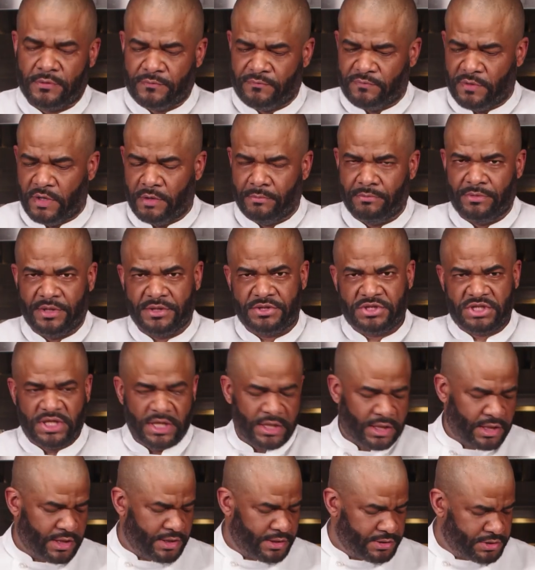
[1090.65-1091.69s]
from the
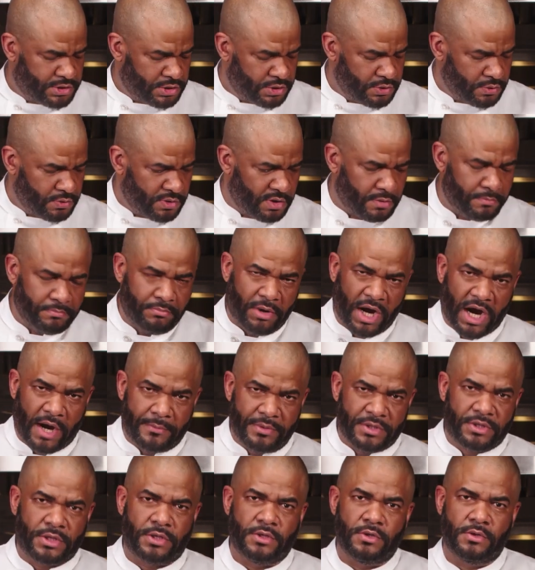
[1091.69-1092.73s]
chicken to the
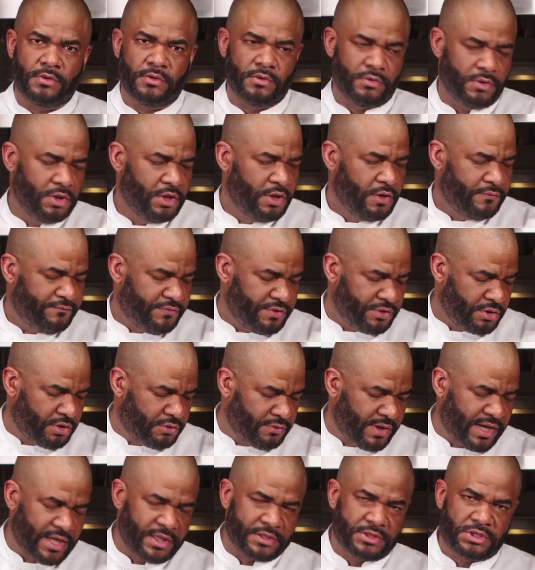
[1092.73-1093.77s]
barbecue
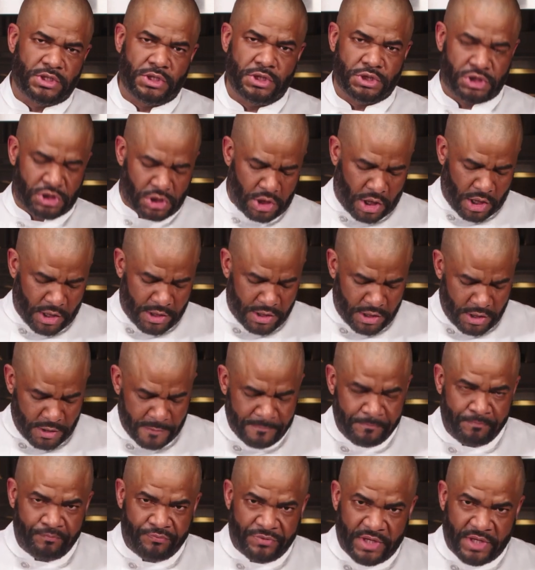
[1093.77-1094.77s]
vinaigrette to the slaw here.